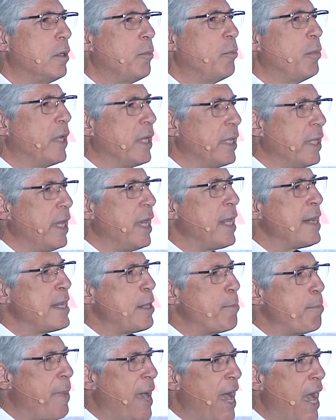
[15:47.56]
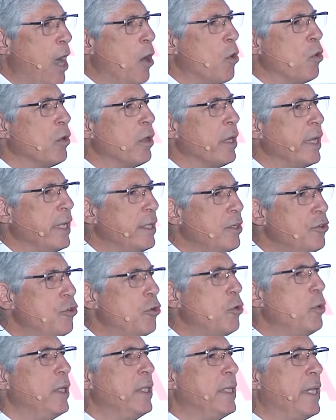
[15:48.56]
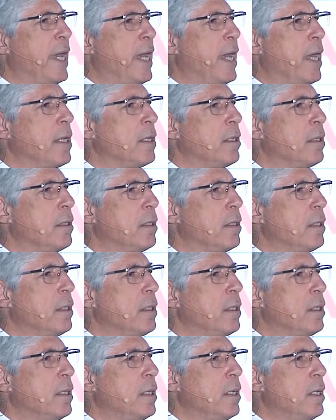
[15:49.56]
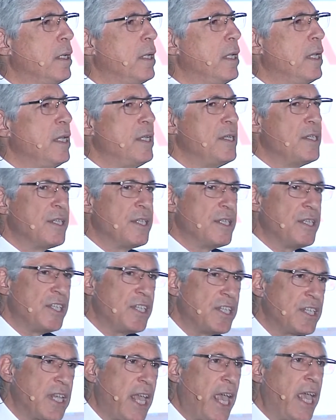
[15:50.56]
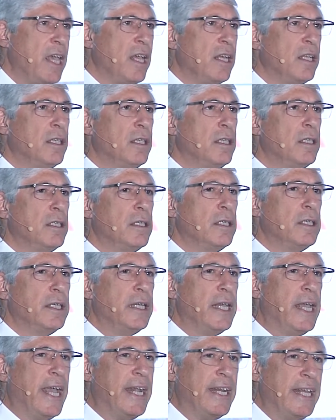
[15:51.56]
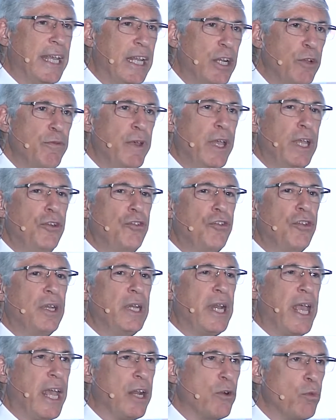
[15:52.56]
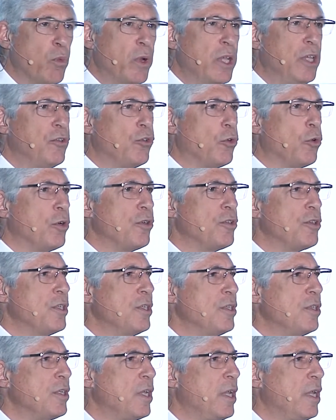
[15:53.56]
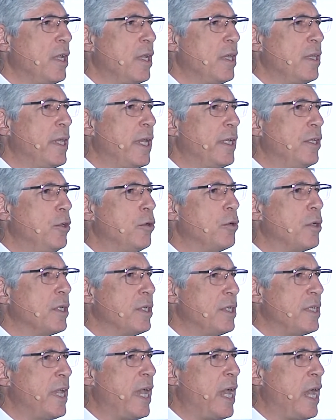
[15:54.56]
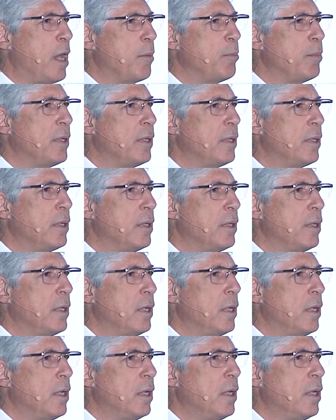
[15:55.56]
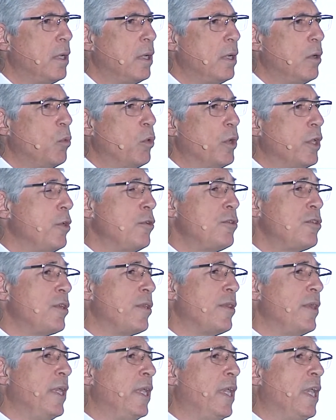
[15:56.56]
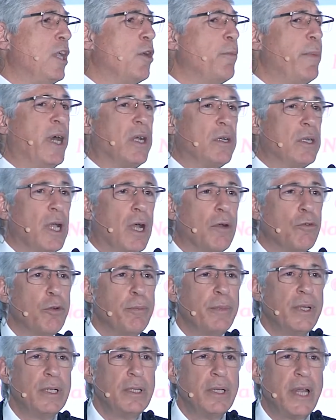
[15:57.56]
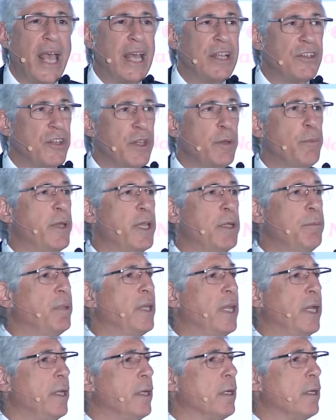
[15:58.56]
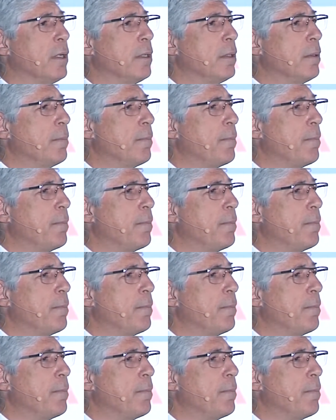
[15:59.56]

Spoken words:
But again, the power in doing that is the scale and innovation and resources that you can tap. We're used to thinking about government as the big player.